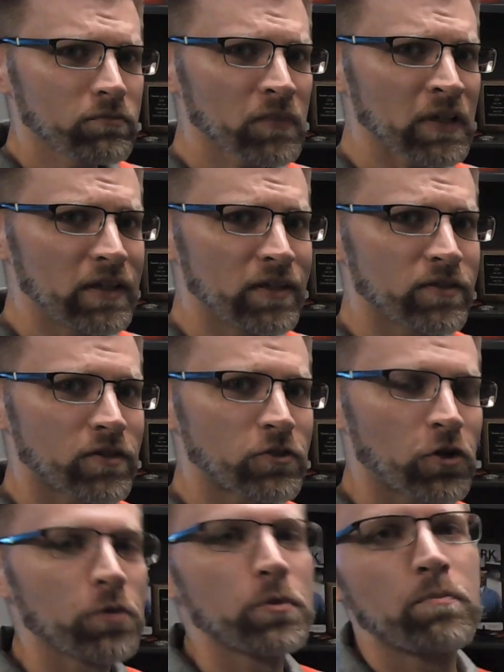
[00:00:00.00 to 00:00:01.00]
is
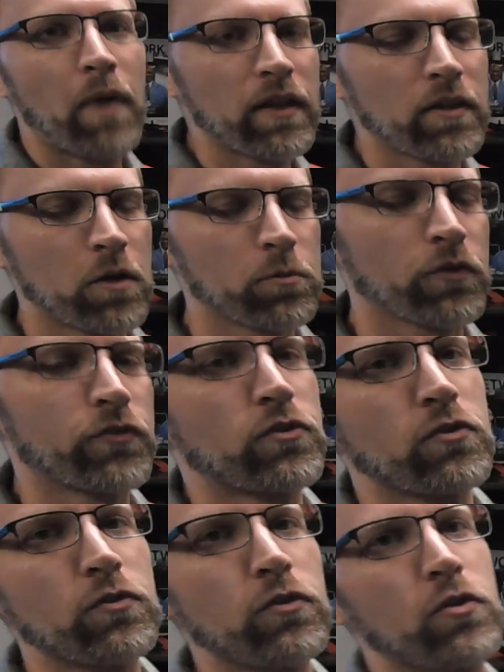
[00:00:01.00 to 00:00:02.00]
determined by the number of
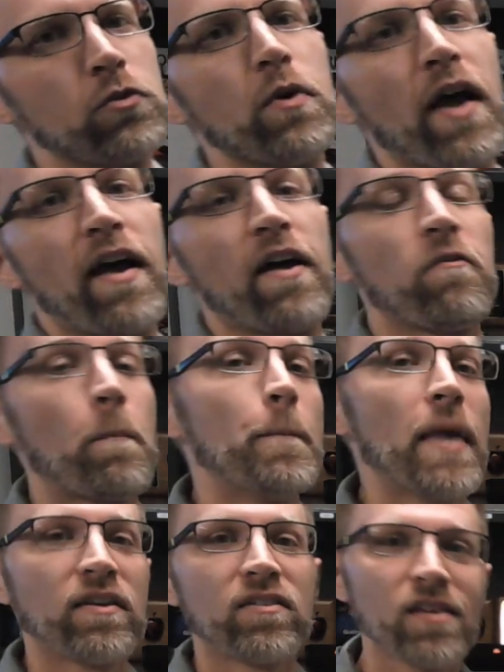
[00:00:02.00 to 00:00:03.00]
students who have
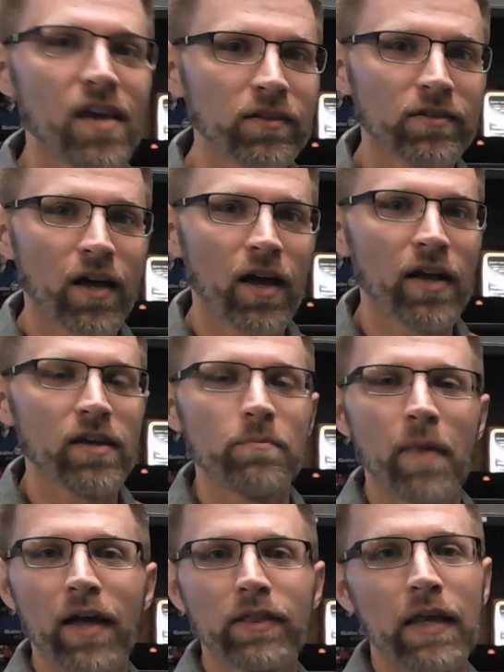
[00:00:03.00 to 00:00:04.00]
met TSI in
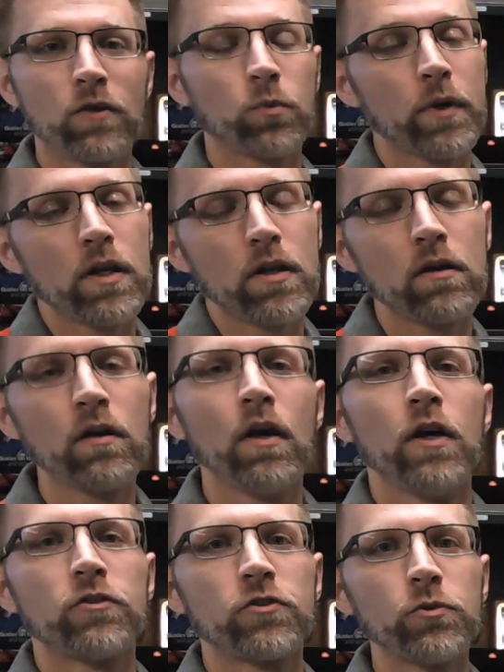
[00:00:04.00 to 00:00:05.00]
math and reading,
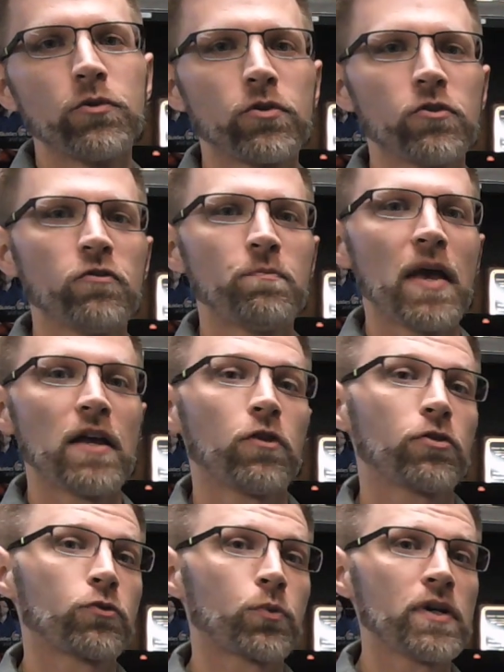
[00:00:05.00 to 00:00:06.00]
students who have made a
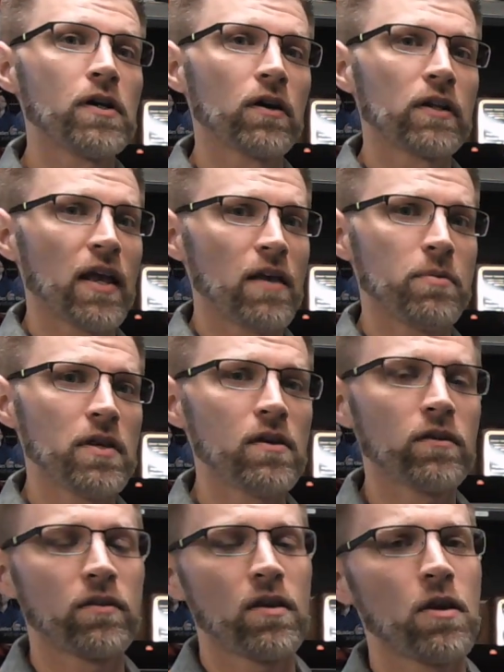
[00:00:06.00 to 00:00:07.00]
3 on an AP
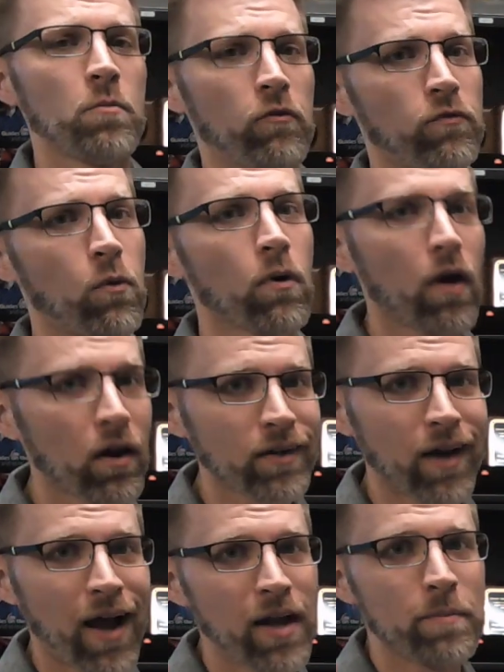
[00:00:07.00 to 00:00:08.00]
exam, a 4 on an
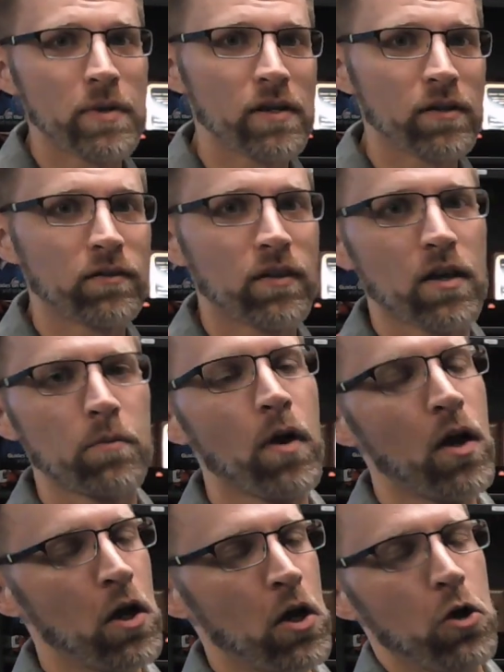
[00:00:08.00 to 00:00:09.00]
IB exam,
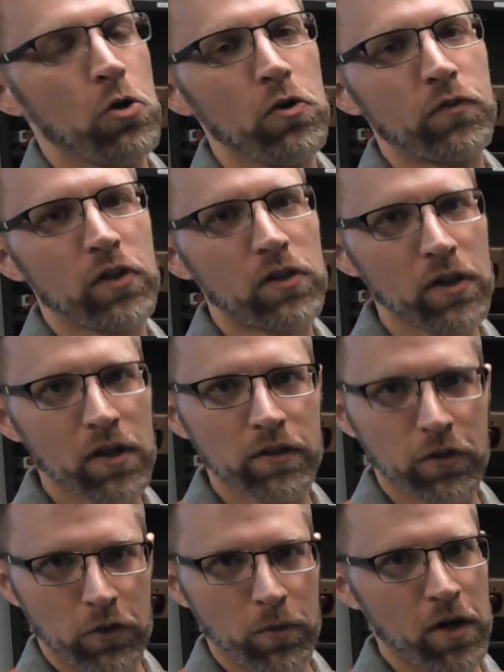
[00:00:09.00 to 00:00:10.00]
who have declared that
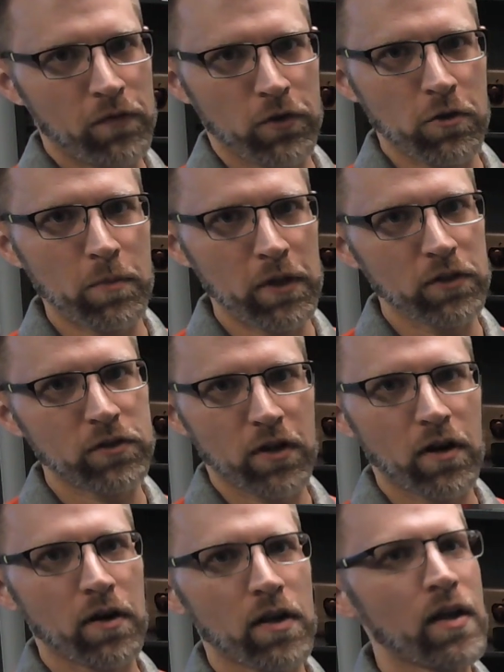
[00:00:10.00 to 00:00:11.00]
they're ready for the
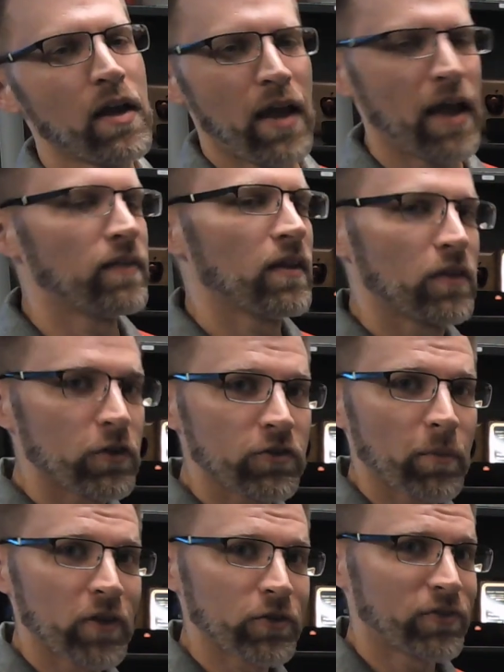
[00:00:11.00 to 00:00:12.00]
military, and then there's some
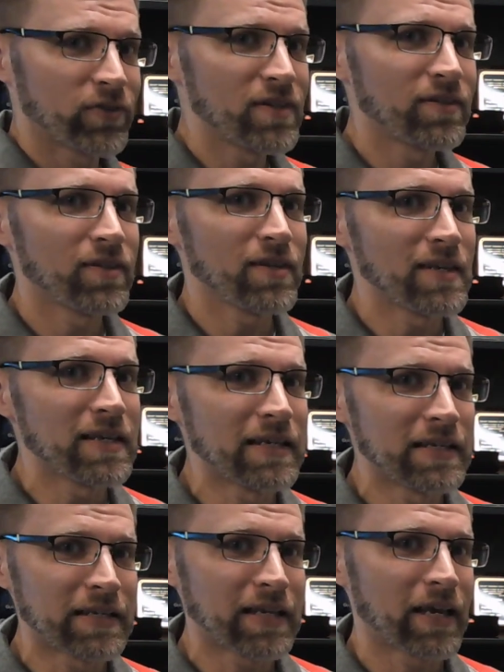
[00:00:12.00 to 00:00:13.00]
other CTE
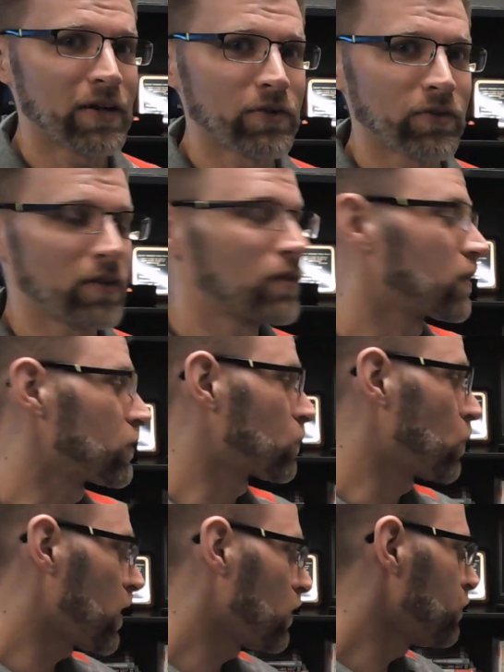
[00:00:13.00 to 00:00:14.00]
indicators in there as
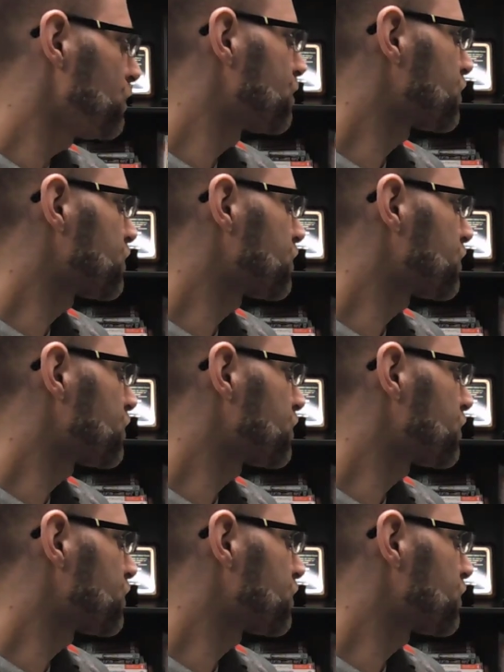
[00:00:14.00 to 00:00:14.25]
well.